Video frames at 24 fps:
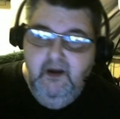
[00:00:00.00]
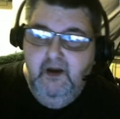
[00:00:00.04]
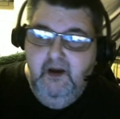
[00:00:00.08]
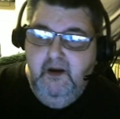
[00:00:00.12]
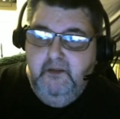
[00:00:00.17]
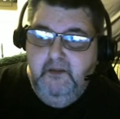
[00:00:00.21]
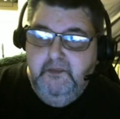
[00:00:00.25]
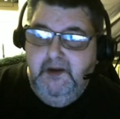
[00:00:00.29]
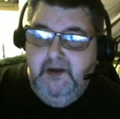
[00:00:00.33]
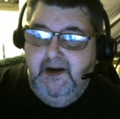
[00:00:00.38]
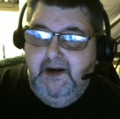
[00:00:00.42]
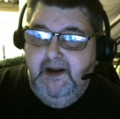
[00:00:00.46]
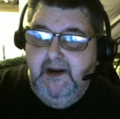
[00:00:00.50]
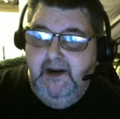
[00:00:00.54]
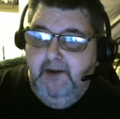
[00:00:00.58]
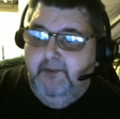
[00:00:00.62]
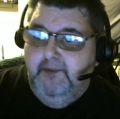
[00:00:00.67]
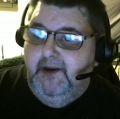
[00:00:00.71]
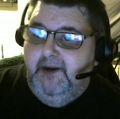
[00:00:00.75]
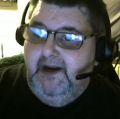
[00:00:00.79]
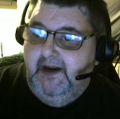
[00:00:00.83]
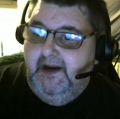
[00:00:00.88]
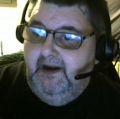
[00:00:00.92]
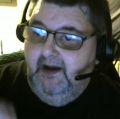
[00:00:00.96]
But
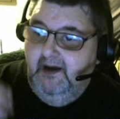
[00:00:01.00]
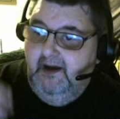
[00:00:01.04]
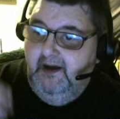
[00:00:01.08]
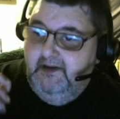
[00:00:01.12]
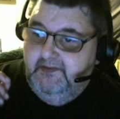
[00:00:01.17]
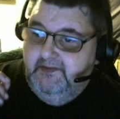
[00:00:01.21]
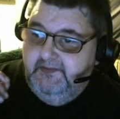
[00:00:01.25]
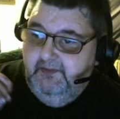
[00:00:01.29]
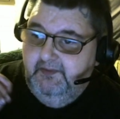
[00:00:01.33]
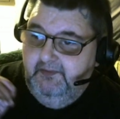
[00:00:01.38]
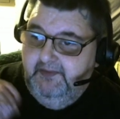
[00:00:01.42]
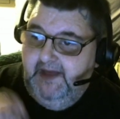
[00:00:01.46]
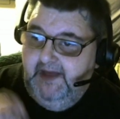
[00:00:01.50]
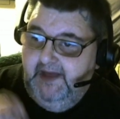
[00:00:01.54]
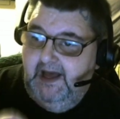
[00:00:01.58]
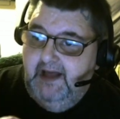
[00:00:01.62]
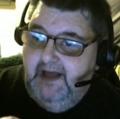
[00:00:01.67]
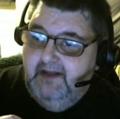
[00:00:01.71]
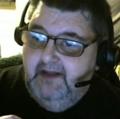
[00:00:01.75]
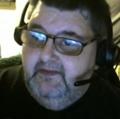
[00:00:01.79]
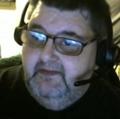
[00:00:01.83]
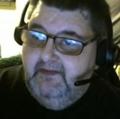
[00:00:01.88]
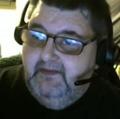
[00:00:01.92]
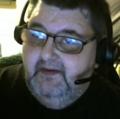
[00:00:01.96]
anyway, so
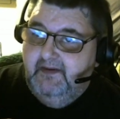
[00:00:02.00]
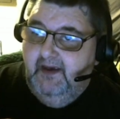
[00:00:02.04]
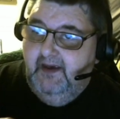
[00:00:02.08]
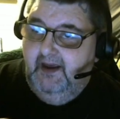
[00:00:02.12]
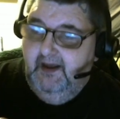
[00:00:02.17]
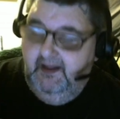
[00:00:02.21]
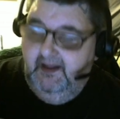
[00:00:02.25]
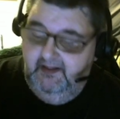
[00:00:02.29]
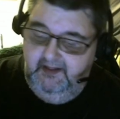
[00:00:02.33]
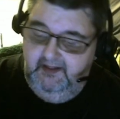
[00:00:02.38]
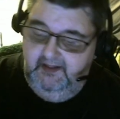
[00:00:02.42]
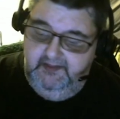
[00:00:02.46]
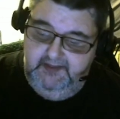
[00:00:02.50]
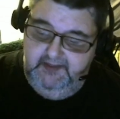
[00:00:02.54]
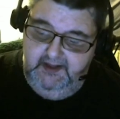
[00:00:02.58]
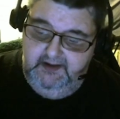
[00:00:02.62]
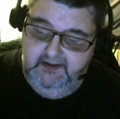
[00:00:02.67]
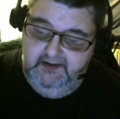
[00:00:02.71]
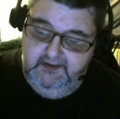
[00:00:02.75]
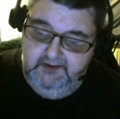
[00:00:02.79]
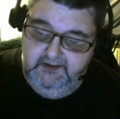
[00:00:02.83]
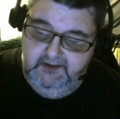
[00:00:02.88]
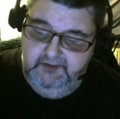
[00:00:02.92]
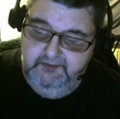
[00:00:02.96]
that's, and
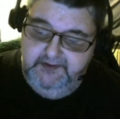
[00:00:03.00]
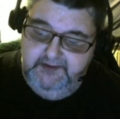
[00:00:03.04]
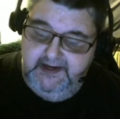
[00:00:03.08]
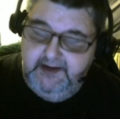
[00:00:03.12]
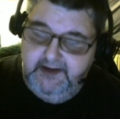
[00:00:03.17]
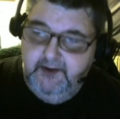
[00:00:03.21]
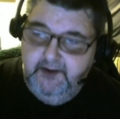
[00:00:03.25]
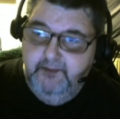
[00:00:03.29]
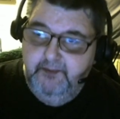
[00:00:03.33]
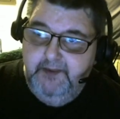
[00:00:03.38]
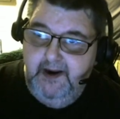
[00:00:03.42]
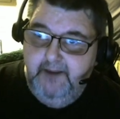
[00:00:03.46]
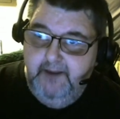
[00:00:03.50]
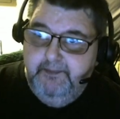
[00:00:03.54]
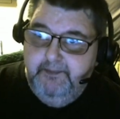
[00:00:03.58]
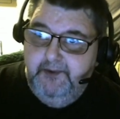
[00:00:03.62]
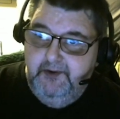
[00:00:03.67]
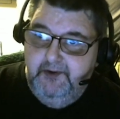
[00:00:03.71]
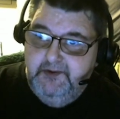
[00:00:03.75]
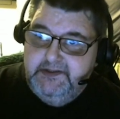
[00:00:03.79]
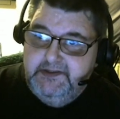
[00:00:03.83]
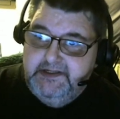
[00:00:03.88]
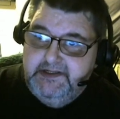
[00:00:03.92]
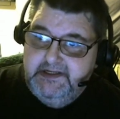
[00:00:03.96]
then you take your
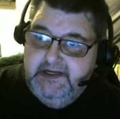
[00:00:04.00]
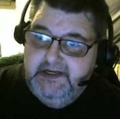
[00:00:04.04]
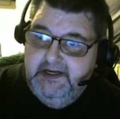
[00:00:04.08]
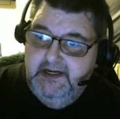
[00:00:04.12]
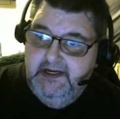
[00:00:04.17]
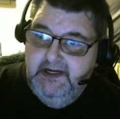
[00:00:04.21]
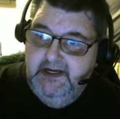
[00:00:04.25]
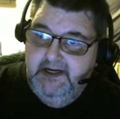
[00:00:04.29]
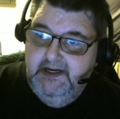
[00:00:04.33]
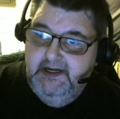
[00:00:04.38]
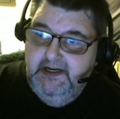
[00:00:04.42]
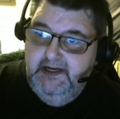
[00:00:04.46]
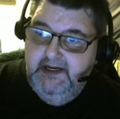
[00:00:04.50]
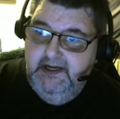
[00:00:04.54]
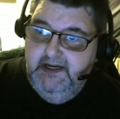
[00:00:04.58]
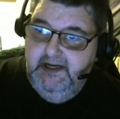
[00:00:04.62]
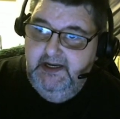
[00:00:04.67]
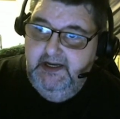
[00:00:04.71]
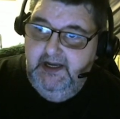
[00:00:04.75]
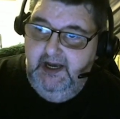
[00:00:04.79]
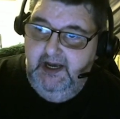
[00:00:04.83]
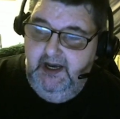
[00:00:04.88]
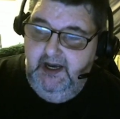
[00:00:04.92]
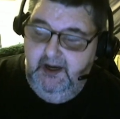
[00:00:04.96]
peppers
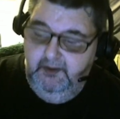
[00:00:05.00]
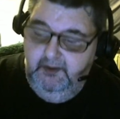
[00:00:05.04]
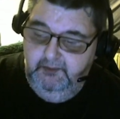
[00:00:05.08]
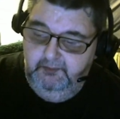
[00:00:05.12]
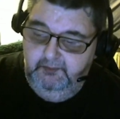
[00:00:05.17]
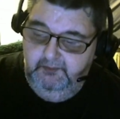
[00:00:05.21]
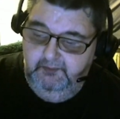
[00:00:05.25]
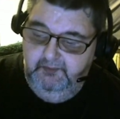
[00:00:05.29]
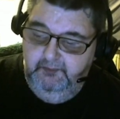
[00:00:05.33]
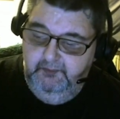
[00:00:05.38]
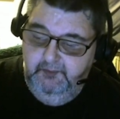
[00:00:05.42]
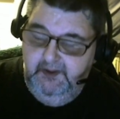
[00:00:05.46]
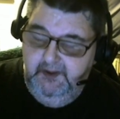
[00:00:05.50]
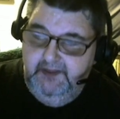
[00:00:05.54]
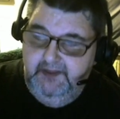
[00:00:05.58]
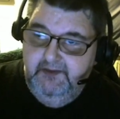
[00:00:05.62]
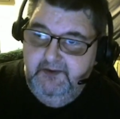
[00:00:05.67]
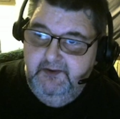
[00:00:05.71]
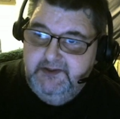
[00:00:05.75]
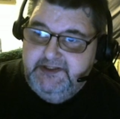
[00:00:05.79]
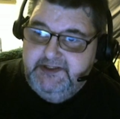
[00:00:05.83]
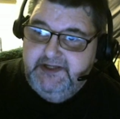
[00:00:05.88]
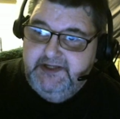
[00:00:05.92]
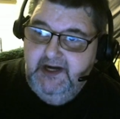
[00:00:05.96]
when
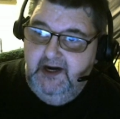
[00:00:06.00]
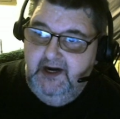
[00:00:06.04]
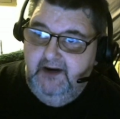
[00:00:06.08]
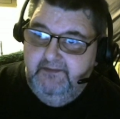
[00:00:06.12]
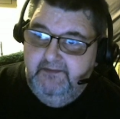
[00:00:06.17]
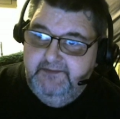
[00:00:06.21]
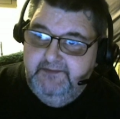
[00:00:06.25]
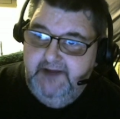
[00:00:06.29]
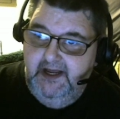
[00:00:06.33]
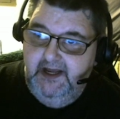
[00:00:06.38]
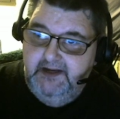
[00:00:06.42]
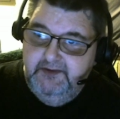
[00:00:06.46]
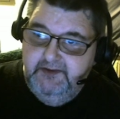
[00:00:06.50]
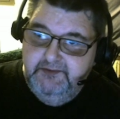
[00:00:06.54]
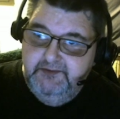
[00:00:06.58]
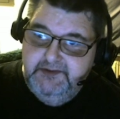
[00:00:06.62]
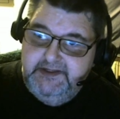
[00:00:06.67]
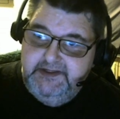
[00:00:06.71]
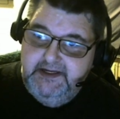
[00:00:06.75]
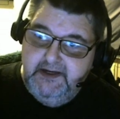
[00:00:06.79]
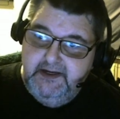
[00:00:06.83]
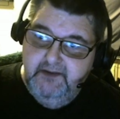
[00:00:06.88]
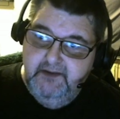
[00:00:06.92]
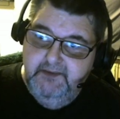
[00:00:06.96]
they're stuffed and you
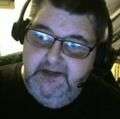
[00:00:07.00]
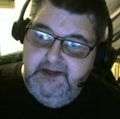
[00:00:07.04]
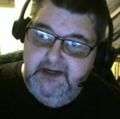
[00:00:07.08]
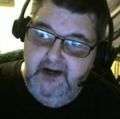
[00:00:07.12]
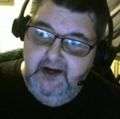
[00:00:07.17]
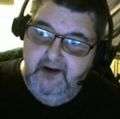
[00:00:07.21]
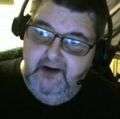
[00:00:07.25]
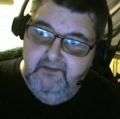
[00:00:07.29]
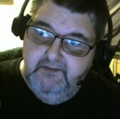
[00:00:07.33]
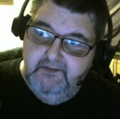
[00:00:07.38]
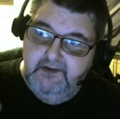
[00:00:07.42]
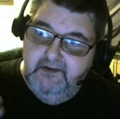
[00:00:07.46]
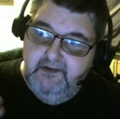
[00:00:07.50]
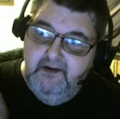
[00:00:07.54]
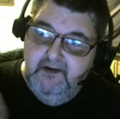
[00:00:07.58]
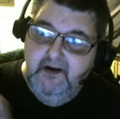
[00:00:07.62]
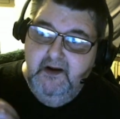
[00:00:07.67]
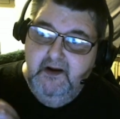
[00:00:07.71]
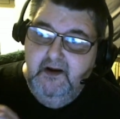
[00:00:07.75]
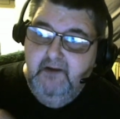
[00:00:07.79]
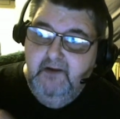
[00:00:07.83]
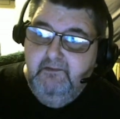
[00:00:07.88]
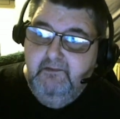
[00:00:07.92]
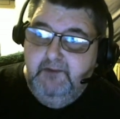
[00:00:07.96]
stick them in the oven
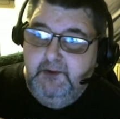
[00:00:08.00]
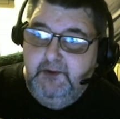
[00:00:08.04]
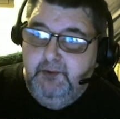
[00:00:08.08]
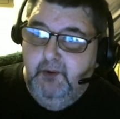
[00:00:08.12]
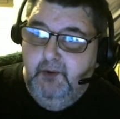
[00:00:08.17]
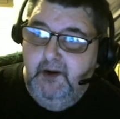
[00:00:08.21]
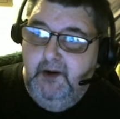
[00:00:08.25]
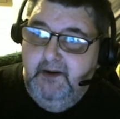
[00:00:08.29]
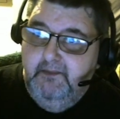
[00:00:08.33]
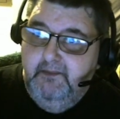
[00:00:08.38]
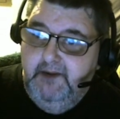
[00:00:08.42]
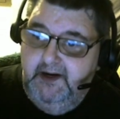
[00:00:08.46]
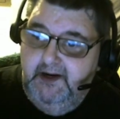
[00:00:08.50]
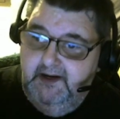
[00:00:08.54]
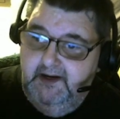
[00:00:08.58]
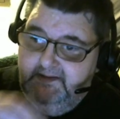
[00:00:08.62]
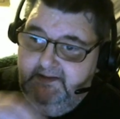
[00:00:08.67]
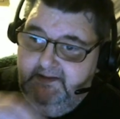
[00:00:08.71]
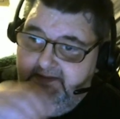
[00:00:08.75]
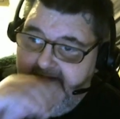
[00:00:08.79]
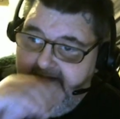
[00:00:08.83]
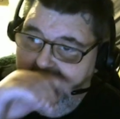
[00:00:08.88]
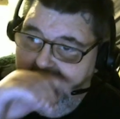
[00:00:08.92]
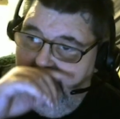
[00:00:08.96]
for 20
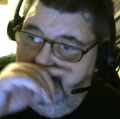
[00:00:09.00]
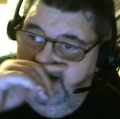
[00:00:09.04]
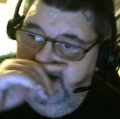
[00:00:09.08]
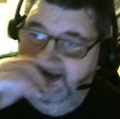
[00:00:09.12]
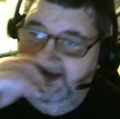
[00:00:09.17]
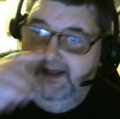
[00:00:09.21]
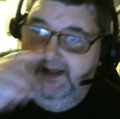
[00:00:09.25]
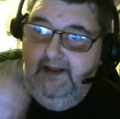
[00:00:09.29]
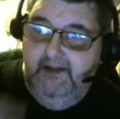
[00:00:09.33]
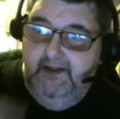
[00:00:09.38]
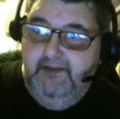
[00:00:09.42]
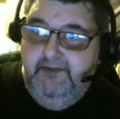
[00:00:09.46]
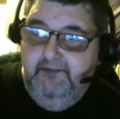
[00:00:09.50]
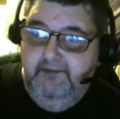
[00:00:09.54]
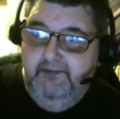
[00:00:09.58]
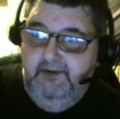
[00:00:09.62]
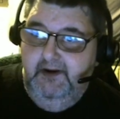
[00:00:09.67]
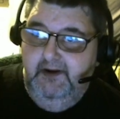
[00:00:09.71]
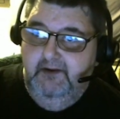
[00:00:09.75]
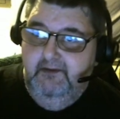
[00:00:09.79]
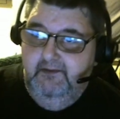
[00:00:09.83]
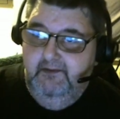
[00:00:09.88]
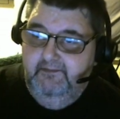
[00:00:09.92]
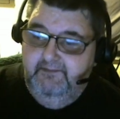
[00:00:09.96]
minutes at
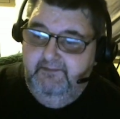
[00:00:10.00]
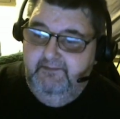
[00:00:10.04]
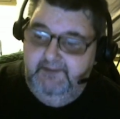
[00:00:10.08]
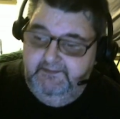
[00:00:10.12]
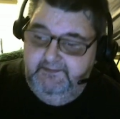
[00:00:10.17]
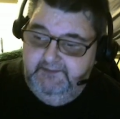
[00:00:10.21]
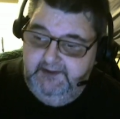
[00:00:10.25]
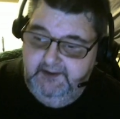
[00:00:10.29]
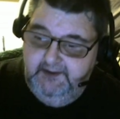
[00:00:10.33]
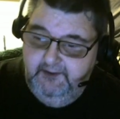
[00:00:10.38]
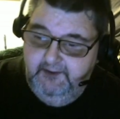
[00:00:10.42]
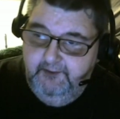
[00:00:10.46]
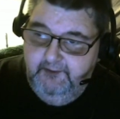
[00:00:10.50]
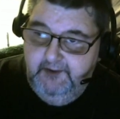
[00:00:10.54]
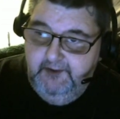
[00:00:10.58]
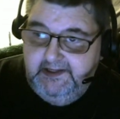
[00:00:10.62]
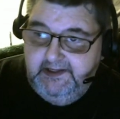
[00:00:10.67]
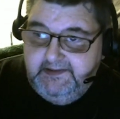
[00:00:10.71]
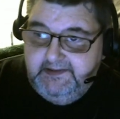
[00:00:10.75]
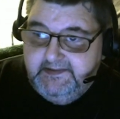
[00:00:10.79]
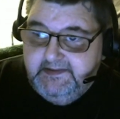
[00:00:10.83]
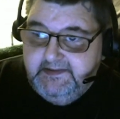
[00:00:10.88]
350 degrees.